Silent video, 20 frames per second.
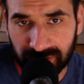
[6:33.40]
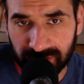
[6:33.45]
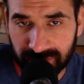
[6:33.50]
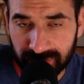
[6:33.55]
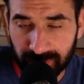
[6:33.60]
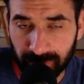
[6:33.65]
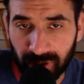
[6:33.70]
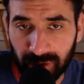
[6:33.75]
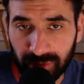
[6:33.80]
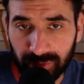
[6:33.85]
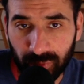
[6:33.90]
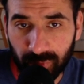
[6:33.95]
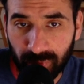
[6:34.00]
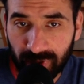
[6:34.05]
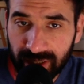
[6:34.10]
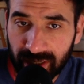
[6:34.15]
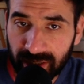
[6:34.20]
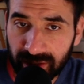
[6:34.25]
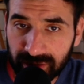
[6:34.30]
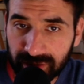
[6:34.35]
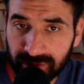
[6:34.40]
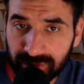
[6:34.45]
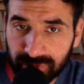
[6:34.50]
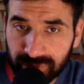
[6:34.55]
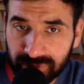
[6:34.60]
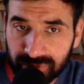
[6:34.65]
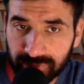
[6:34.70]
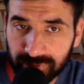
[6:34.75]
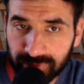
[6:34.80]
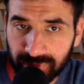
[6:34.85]
is about one hundred
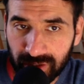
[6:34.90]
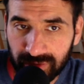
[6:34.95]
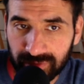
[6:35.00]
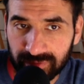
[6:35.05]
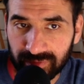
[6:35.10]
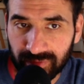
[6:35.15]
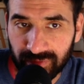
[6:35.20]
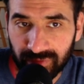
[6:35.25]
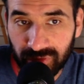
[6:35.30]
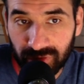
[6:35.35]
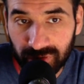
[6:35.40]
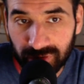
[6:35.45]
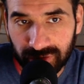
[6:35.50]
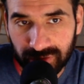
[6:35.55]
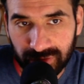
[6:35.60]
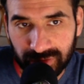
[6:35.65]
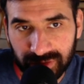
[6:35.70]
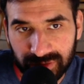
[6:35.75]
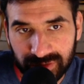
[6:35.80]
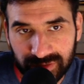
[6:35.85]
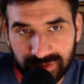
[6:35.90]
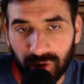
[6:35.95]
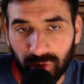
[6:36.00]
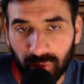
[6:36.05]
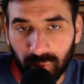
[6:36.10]
twenty-five dollars,